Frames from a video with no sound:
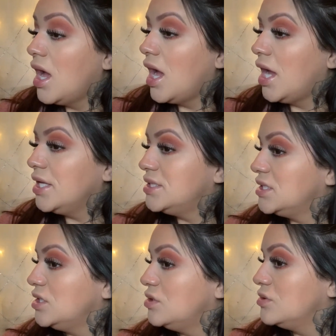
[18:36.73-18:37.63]
I
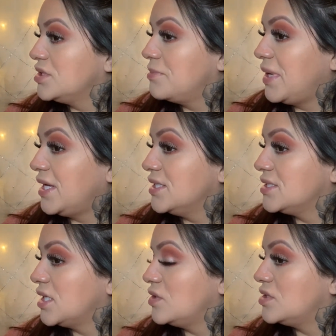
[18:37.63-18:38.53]
did use a base.
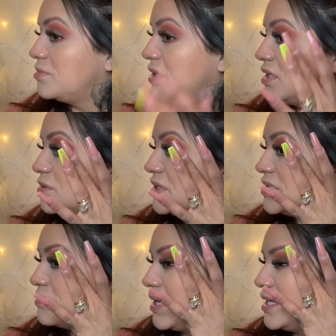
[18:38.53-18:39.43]
I used a P. Louise
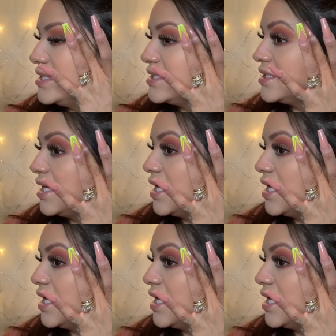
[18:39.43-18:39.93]
base.